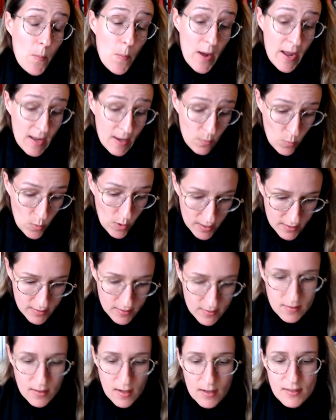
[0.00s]
It
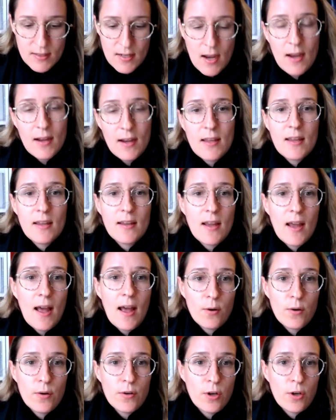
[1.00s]
was attacking
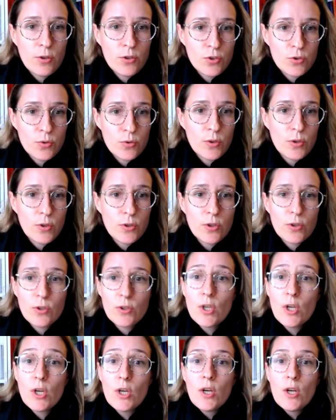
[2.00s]
agricultural
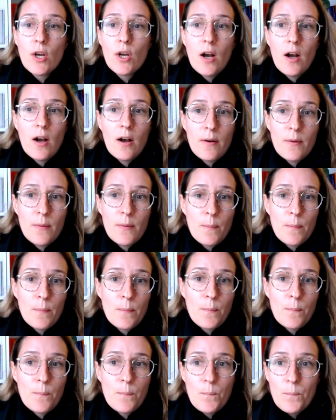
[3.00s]

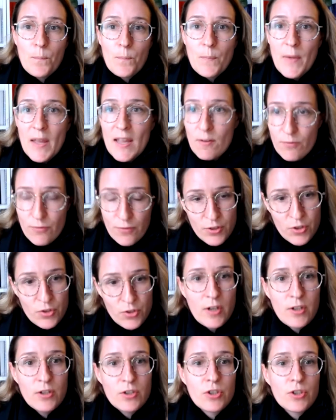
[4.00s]

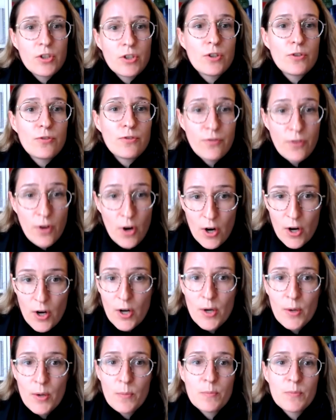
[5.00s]
infrastructure,
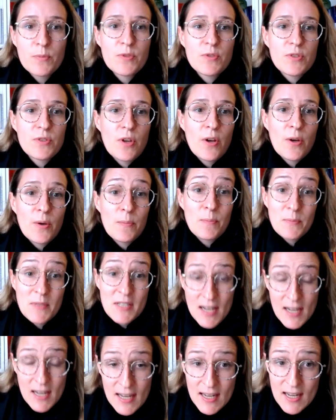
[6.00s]
farms,
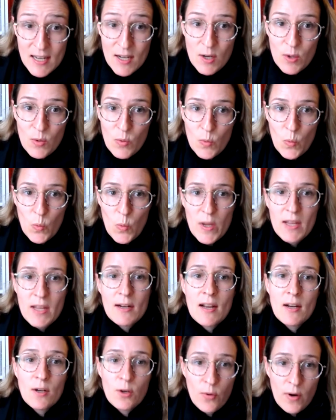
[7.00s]
taking wheat
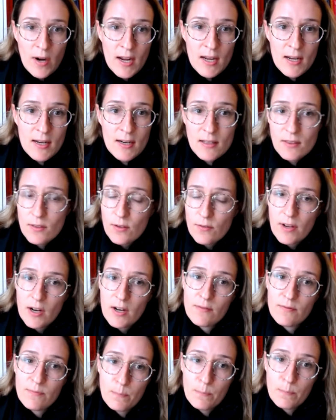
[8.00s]
and grain at the
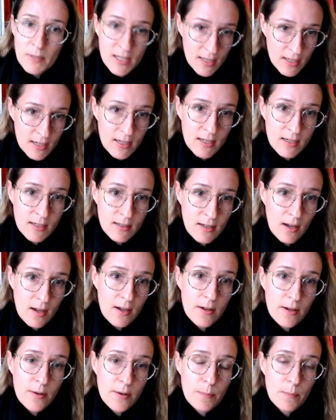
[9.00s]
very beginning,
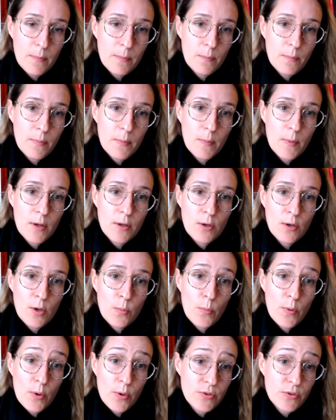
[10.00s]
you know,
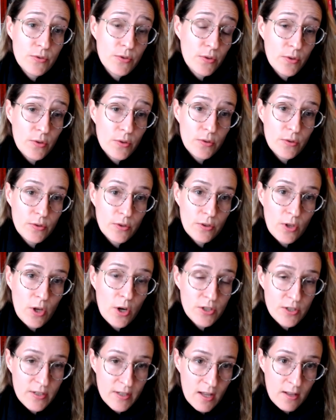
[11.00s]
post the
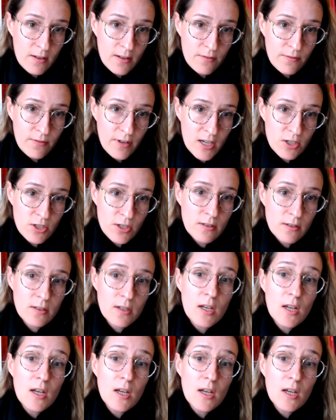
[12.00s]
large-scale invasion.